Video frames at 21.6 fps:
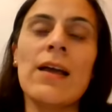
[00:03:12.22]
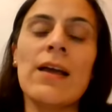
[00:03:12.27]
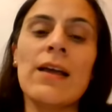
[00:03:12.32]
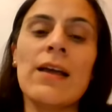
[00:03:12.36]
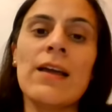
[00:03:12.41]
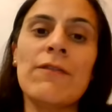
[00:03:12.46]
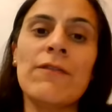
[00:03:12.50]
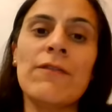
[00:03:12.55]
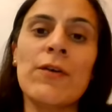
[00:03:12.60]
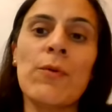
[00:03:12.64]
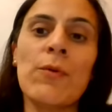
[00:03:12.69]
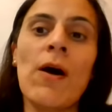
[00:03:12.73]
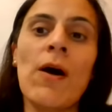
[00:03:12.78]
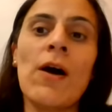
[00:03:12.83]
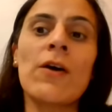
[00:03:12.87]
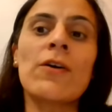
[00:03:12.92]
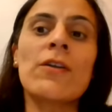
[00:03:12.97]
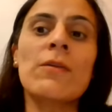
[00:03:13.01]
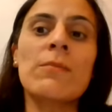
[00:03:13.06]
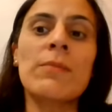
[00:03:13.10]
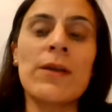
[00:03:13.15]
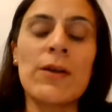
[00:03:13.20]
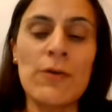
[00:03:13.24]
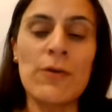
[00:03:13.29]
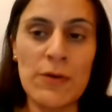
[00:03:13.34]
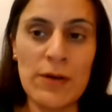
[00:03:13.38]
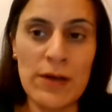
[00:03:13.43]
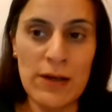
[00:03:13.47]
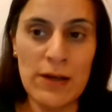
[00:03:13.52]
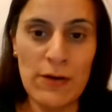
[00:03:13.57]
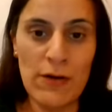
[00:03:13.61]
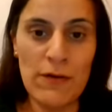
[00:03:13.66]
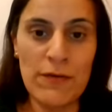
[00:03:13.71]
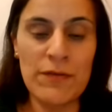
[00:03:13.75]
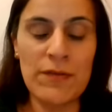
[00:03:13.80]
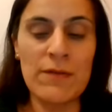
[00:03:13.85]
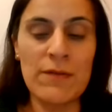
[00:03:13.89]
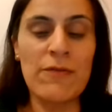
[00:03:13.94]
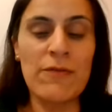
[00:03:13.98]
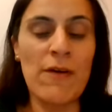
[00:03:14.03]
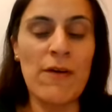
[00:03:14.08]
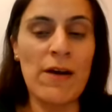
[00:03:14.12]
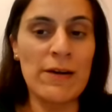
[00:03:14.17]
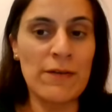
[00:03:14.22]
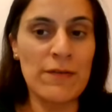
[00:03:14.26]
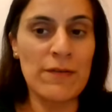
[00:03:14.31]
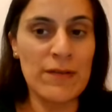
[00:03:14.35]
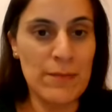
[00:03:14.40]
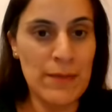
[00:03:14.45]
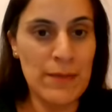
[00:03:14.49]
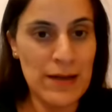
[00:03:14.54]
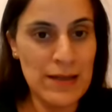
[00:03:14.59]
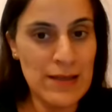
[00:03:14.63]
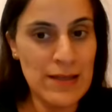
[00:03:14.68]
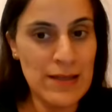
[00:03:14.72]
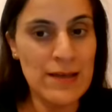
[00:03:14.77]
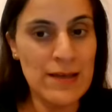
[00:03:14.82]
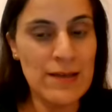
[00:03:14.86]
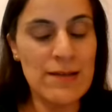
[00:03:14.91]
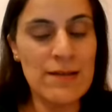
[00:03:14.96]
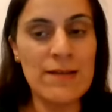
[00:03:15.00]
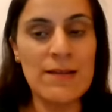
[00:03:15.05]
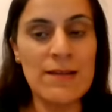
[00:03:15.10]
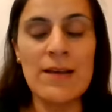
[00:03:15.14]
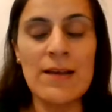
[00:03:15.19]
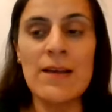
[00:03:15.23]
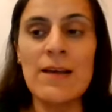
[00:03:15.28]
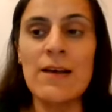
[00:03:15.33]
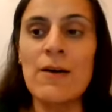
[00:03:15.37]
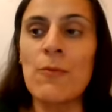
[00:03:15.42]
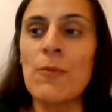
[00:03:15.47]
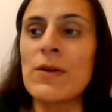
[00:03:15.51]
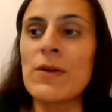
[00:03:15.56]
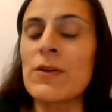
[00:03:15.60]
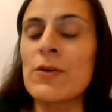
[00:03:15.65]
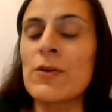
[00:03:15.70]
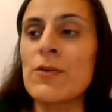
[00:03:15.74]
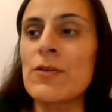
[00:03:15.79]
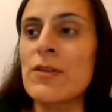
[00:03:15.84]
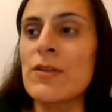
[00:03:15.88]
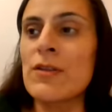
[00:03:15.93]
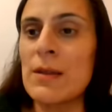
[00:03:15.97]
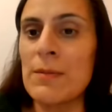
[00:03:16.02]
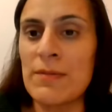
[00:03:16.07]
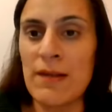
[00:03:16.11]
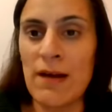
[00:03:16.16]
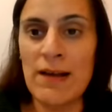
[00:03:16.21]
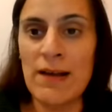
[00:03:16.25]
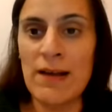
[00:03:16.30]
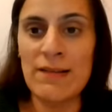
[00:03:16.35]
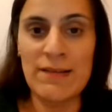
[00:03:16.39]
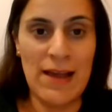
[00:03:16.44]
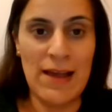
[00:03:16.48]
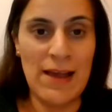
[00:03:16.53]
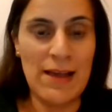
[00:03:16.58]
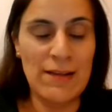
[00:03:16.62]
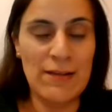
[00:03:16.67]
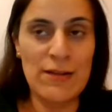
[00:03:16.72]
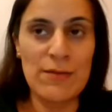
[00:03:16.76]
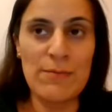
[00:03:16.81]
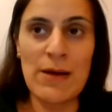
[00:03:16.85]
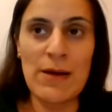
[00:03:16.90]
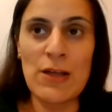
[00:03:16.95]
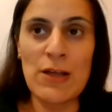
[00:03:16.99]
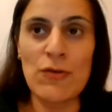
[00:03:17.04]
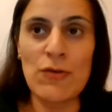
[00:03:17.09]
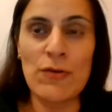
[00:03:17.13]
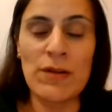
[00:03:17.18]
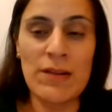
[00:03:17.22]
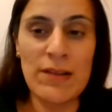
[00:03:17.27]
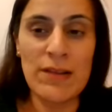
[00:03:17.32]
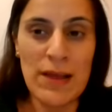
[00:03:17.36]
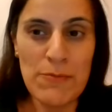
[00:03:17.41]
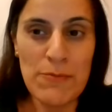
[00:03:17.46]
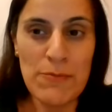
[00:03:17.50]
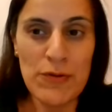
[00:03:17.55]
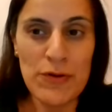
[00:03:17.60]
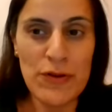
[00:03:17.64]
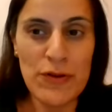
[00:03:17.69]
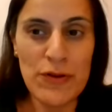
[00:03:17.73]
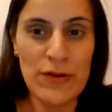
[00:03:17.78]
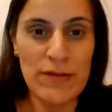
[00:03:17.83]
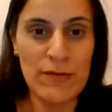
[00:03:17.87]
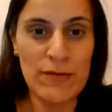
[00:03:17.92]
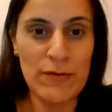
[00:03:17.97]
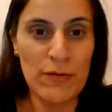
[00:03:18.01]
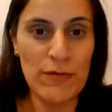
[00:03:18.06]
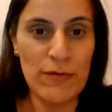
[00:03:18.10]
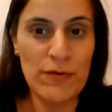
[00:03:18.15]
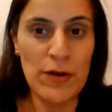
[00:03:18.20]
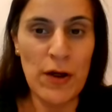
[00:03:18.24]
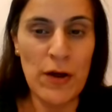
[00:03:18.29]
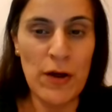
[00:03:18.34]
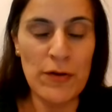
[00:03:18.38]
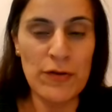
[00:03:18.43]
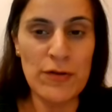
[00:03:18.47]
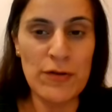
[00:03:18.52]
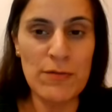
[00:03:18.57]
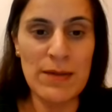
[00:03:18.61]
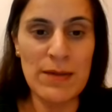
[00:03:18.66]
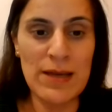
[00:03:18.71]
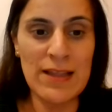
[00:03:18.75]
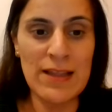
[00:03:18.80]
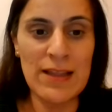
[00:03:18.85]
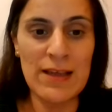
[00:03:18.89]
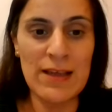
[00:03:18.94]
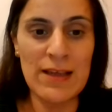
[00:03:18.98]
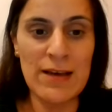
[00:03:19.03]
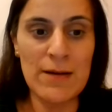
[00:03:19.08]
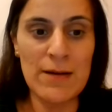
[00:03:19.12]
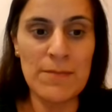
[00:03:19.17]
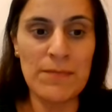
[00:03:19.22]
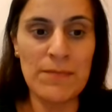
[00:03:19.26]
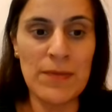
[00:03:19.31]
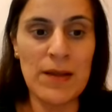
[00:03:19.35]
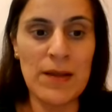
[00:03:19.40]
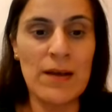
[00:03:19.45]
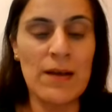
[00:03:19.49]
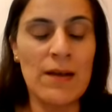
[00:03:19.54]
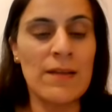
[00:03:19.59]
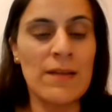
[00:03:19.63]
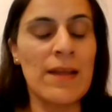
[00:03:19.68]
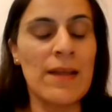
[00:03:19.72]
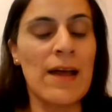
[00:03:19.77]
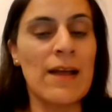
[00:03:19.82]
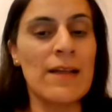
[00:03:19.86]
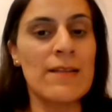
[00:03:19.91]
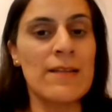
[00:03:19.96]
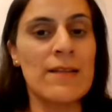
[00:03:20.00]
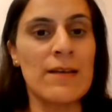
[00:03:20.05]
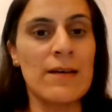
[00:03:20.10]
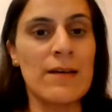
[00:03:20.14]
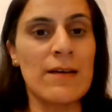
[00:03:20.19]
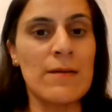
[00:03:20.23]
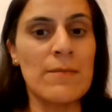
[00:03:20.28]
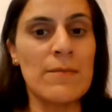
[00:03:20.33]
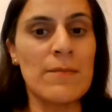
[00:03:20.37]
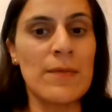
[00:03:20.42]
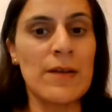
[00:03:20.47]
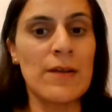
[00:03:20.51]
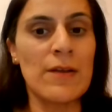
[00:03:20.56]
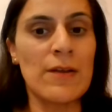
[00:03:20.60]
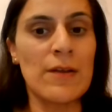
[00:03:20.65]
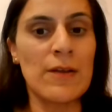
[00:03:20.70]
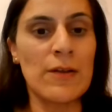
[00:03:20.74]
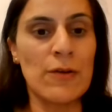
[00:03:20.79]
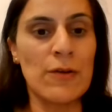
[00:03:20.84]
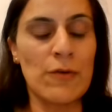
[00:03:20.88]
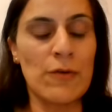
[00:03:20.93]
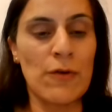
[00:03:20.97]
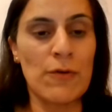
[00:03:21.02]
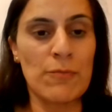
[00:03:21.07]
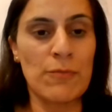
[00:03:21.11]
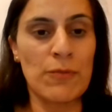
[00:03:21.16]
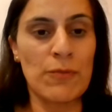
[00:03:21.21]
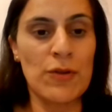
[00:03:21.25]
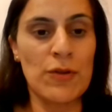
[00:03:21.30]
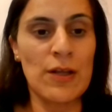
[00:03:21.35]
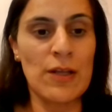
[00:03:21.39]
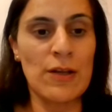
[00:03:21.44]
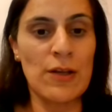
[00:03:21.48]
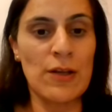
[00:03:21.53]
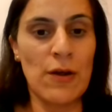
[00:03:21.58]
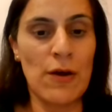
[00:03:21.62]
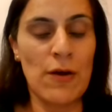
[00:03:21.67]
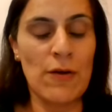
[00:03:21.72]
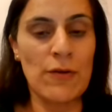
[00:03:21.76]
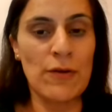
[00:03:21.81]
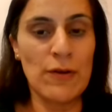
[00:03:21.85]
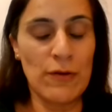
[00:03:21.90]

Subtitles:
If you are going to be cooking off some frying off some onions, one of the good tips I say is to make sure the temperature's sort of low to medium, that you're not putting, you're